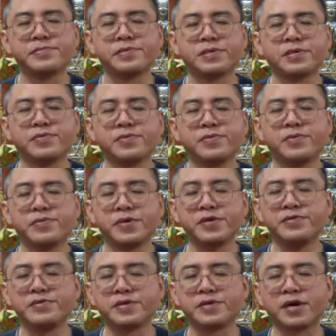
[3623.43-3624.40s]
we
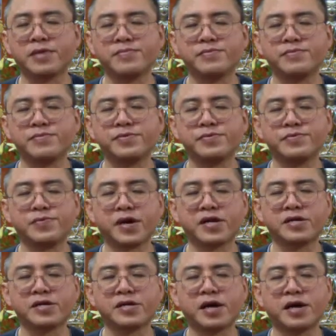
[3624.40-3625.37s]
will come to
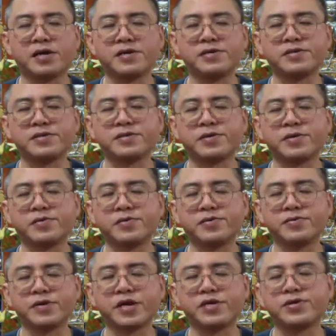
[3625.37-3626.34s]
recognize on
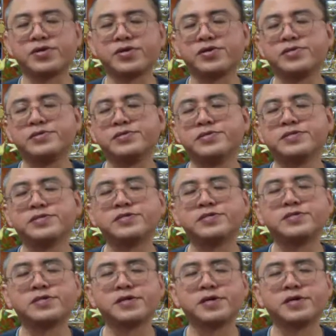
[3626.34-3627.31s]

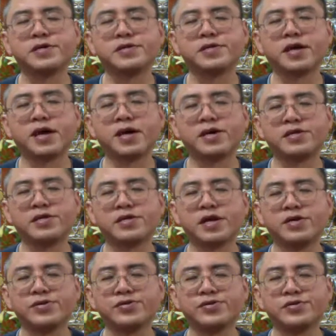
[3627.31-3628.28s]
occasions that our
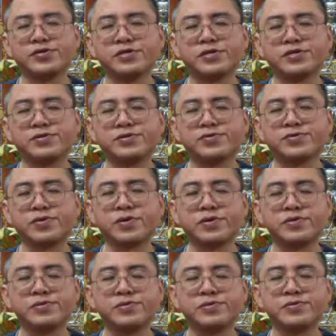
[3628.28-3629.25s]
attention is
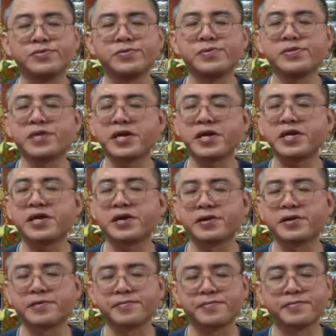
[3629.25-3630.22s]
drawn to
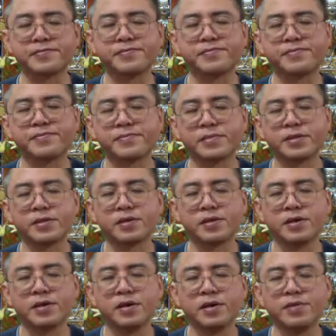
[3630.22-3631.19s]
thinking.
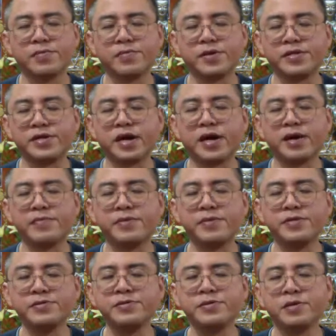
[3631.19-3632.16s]
When that
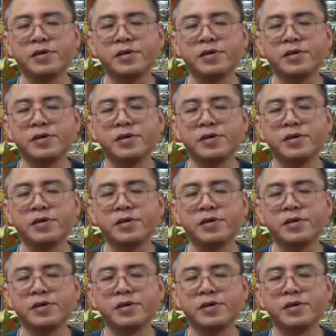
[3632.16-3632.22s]
happens,